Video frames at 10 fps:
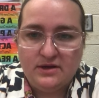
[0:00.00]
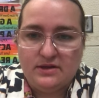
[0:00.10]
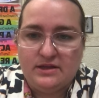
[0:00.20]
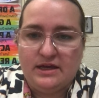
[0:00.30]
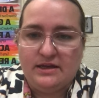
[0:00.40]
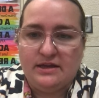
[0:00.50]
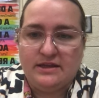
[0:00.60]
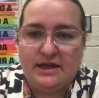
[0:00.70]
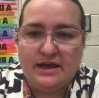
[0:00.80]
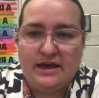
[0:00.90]
Then
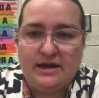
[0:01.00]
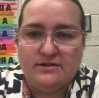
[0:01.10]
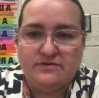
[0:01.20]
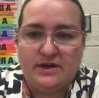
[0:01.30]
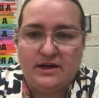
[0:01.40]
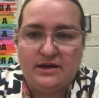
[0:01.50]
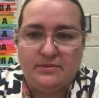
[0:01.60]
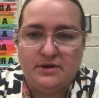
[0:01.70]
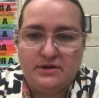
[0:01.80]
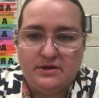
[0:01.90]
they have,
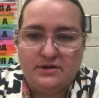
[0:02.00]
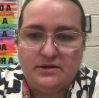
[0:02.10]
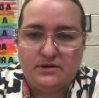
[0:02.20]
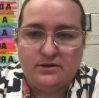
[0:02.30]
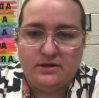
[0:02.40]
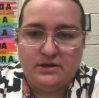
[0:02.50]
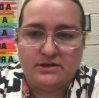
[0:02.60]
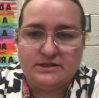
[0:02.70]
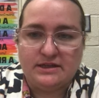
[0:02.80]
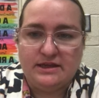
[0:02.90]
it
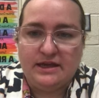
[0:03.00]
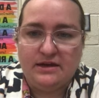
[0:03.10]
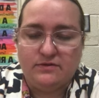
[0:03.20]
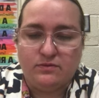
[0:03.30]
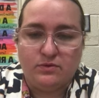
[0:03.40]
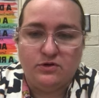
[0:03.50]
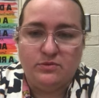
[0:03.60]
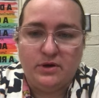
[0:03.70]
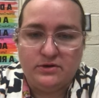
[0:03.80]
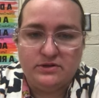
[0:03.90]
looks like they have room
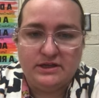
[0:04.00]
only.